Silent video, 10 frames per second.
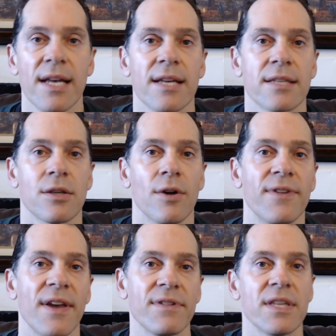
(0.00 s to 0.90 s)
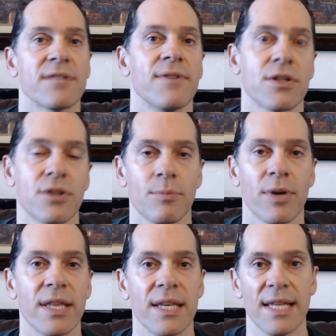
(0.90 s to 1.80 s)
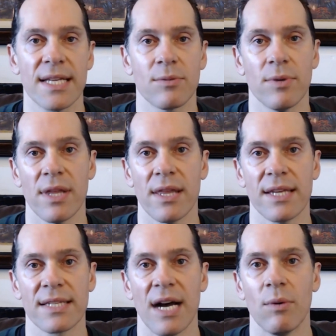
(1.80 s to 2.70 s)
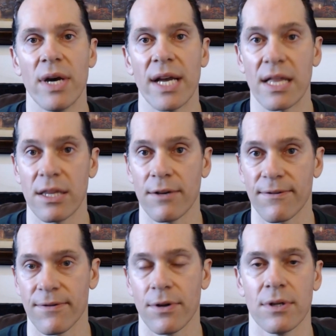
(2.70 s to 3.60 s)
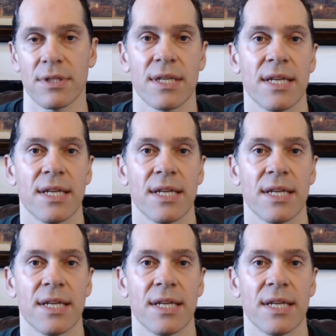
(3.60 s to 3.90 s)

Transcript: So if you have a dysfunctional breathing, that's one of the things I want to clear first.